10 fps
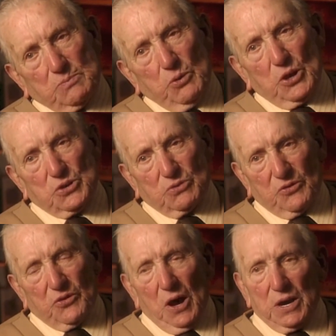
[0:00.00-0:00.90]
bullets were
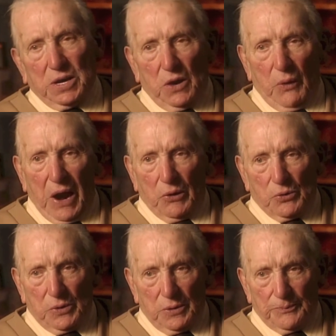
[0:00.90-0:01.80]
flying
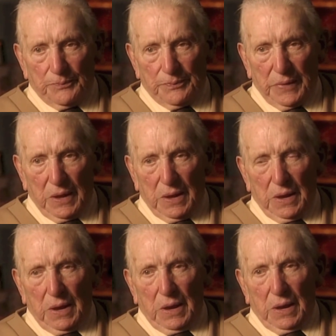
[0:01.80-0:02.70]
around.
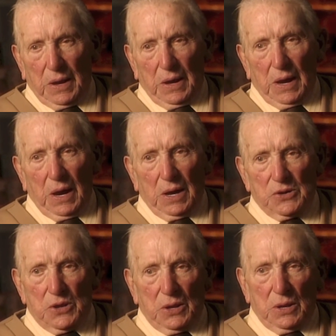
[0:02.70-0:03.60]

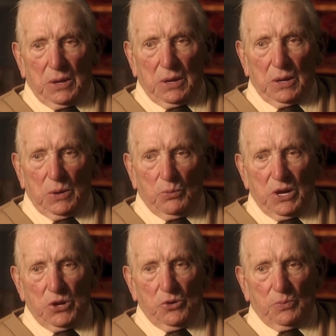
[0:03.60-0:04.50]
And
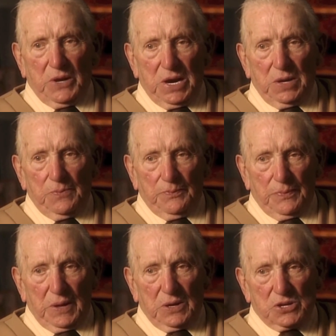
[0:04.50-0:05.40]
when you'd been
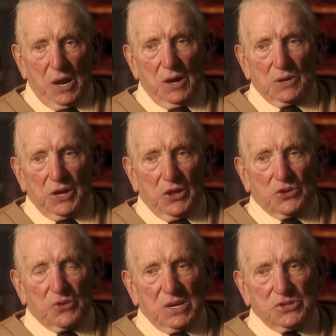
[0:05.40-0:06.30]
as long in the
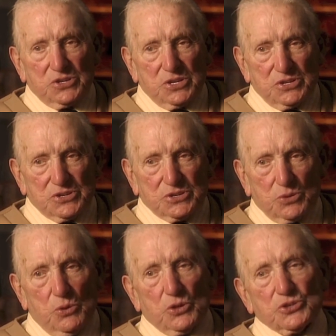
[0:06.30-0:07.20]
trenches
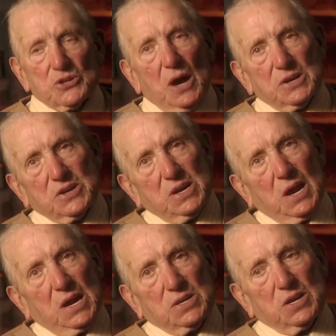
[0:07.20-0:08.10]
towards
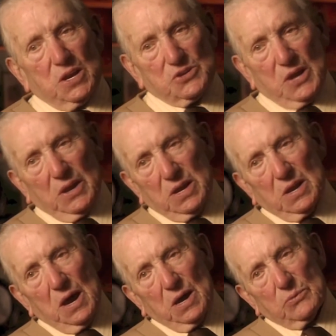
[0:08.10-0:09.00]
1918 as Harry and
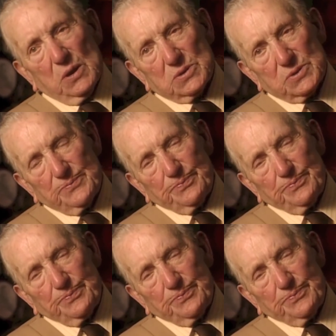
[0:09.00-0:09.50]
I was,